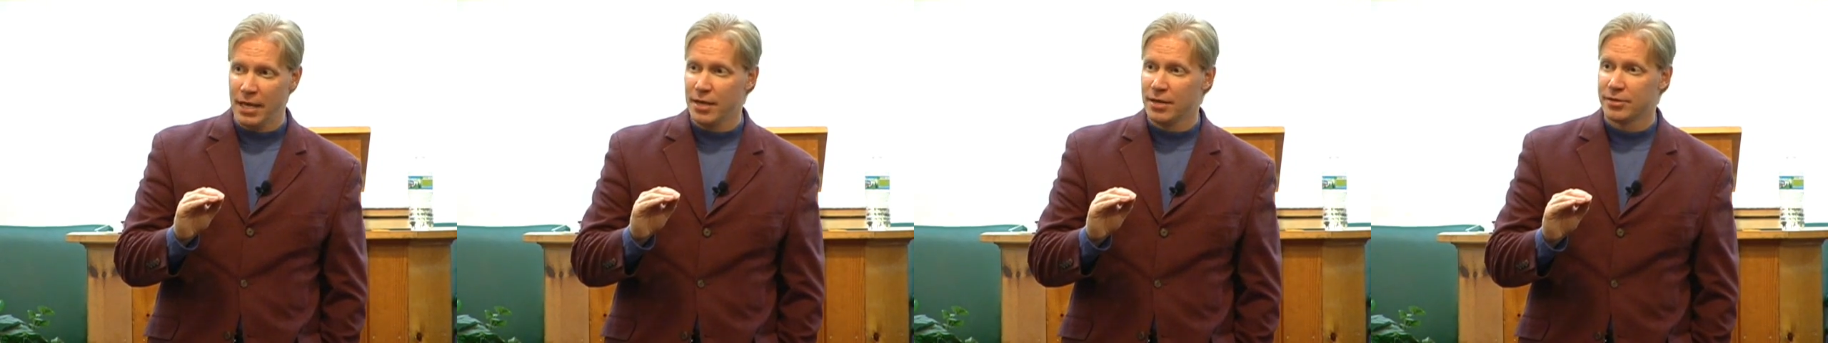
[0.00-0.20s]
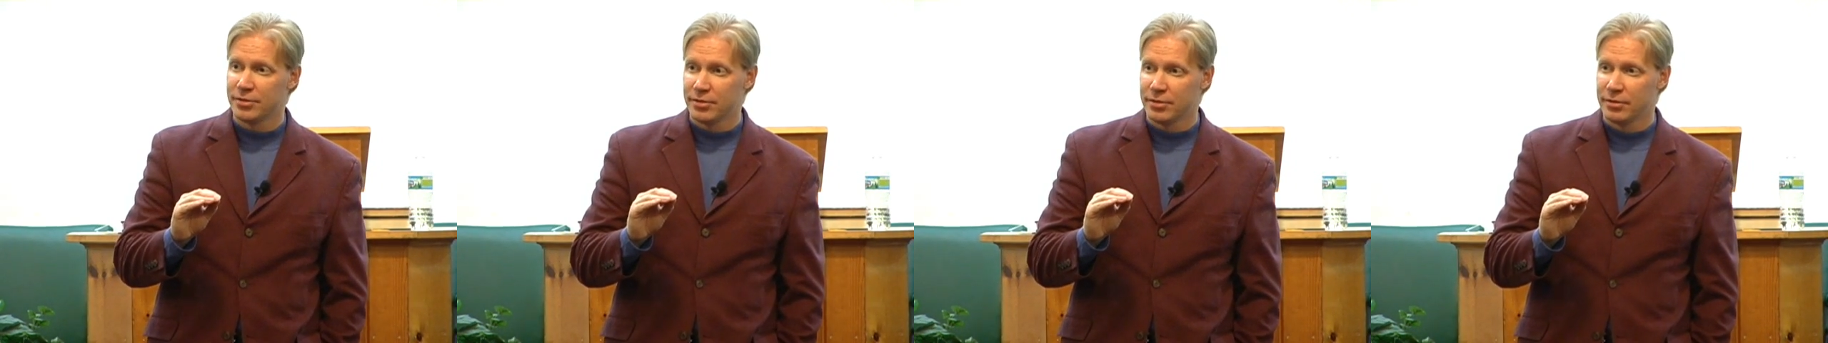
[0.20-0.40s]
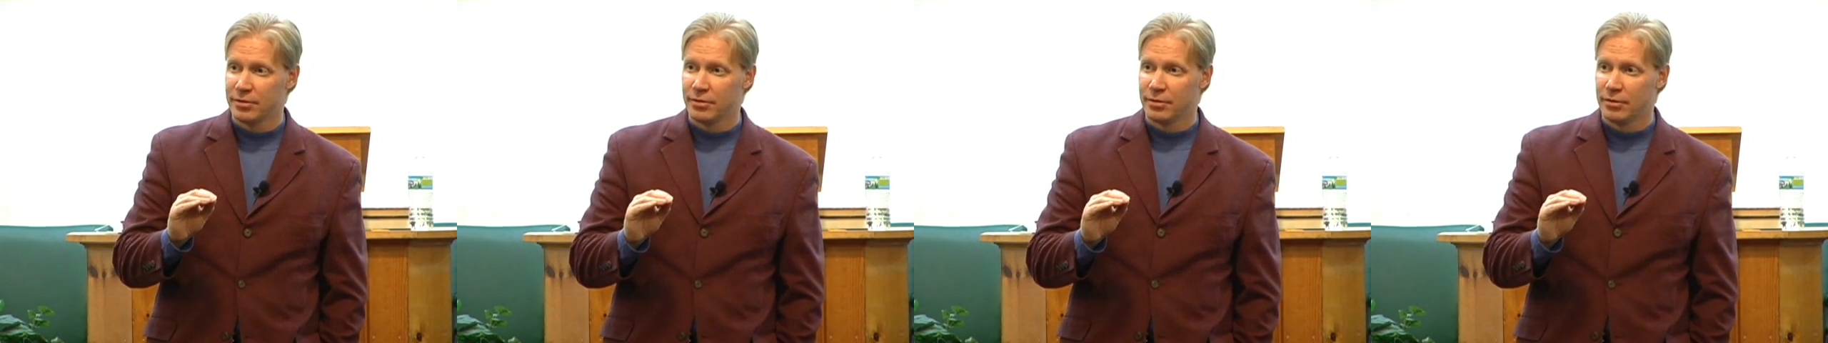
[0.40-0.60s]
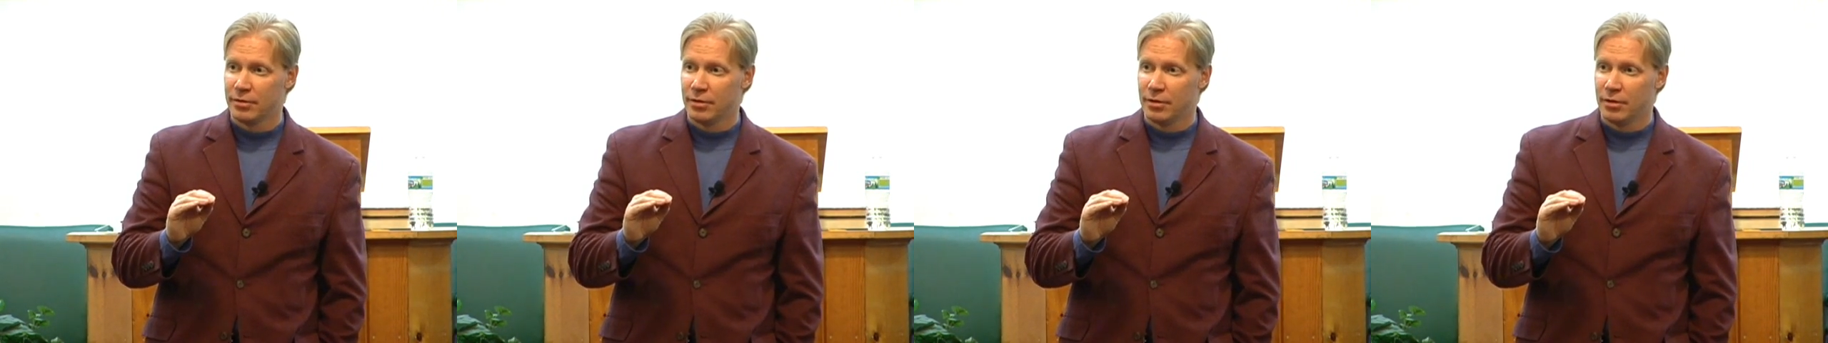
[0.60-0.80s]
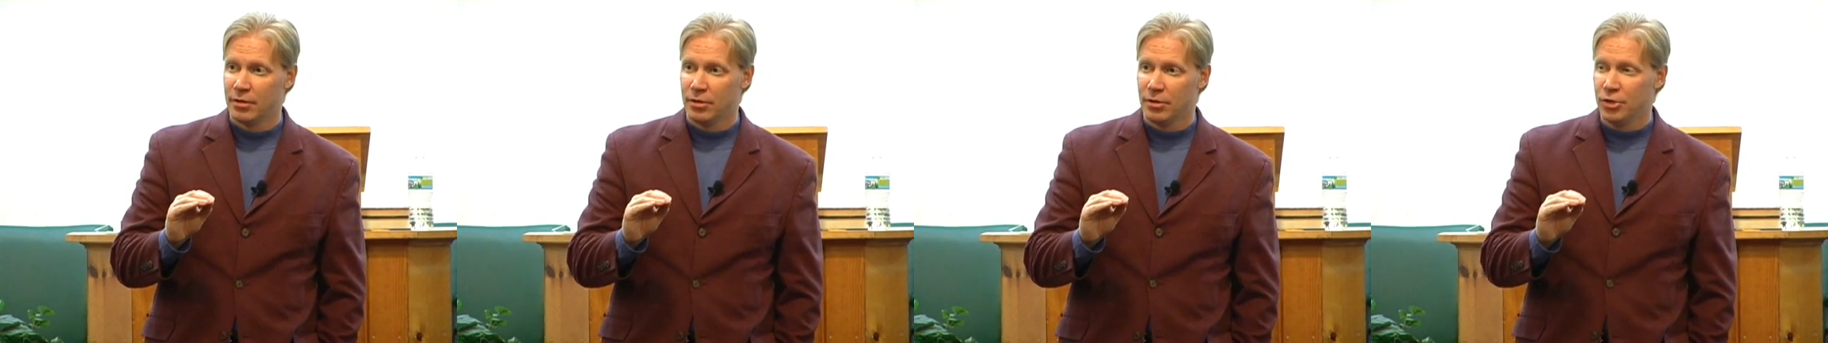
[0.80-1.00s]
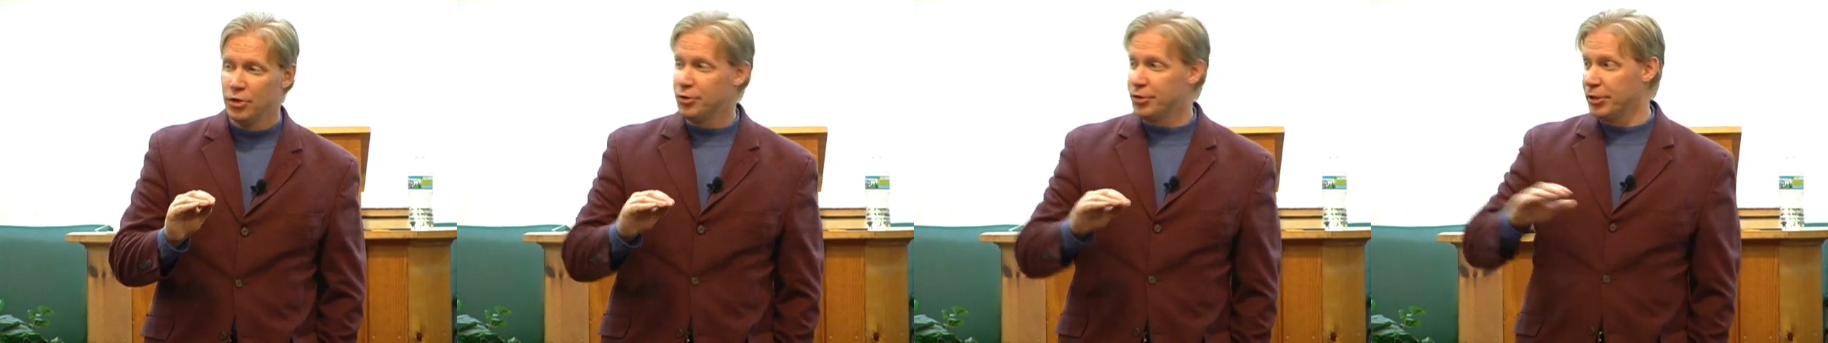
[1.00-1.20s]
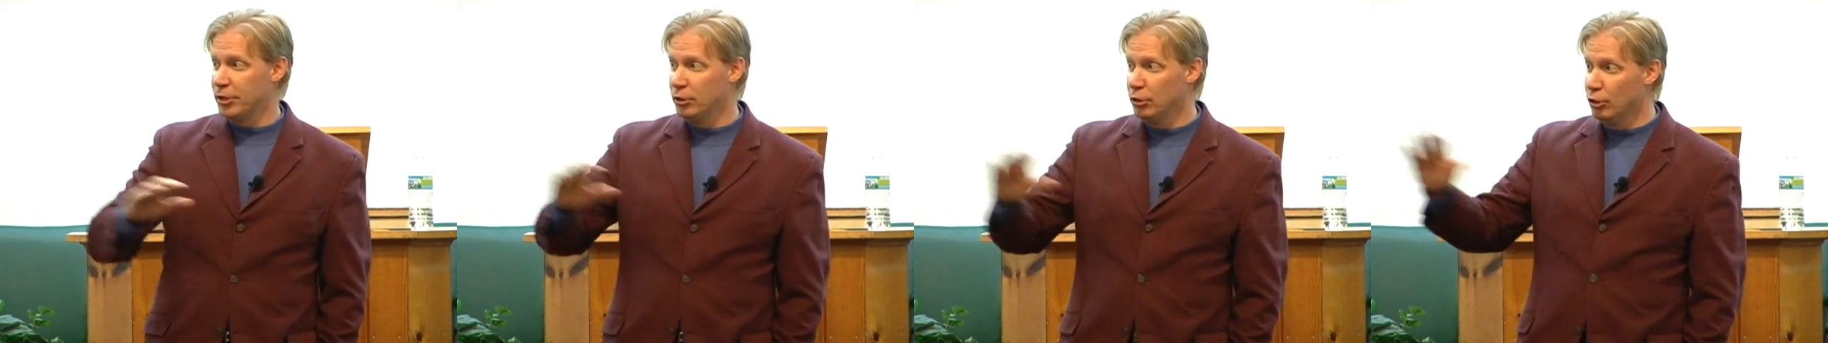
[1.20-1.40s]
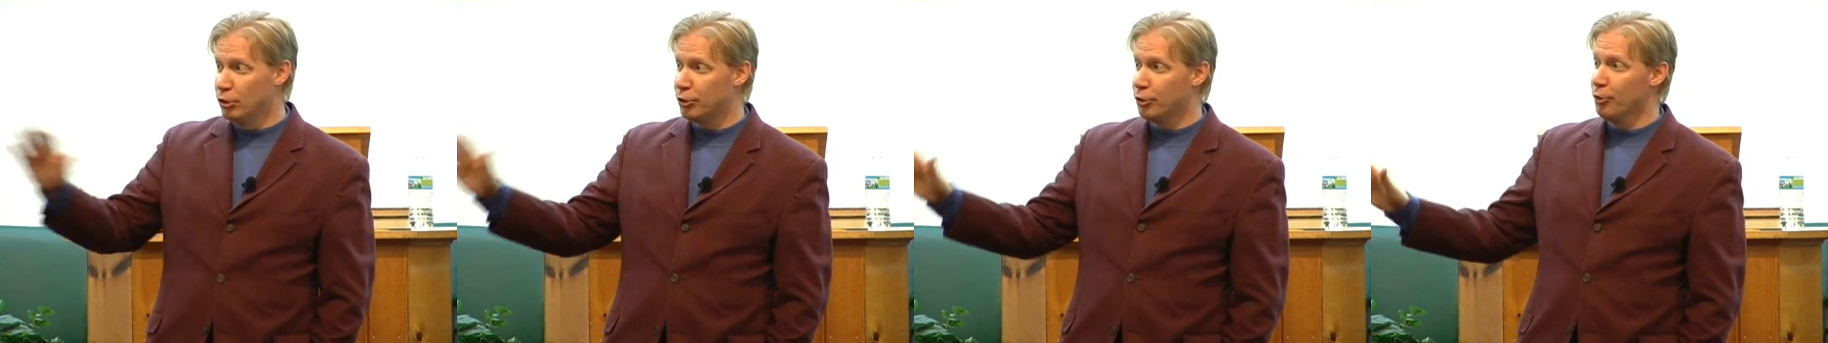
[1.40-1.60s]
Yes. You can